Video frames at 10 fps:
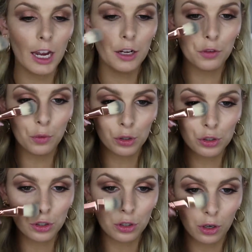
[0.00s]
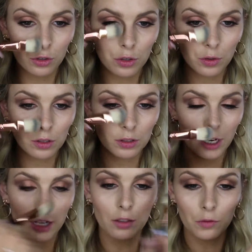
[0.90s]
And if you want to contour the
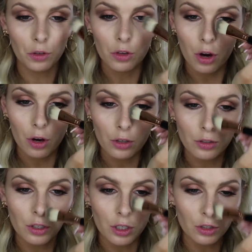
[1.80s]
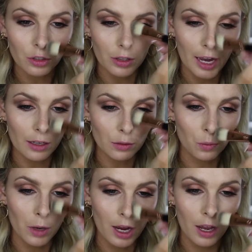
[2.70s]
sides of your nose, you can do that as
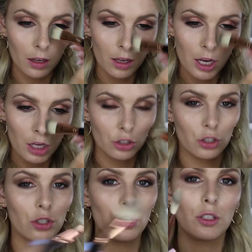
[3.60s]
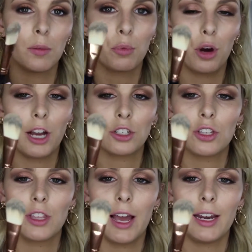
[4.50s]
well. Just use a
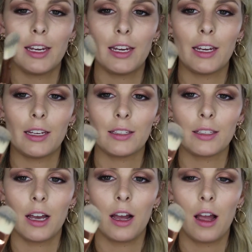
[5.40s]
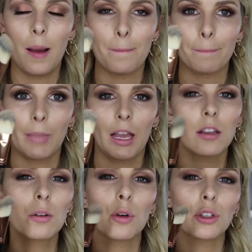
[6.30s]
brush that is a
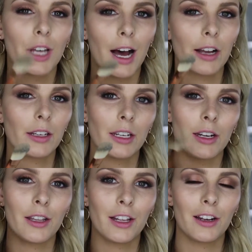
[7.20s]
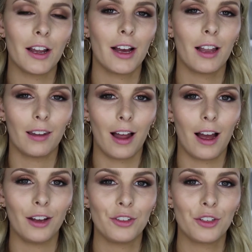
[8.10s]
little more targeted than a
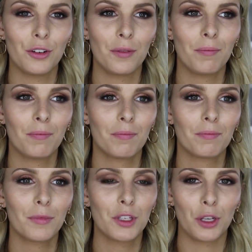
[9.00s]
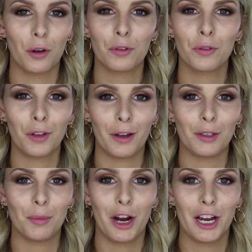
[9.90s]
large, soft,
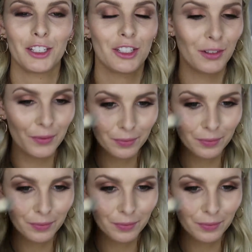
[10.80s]
fluffy brush.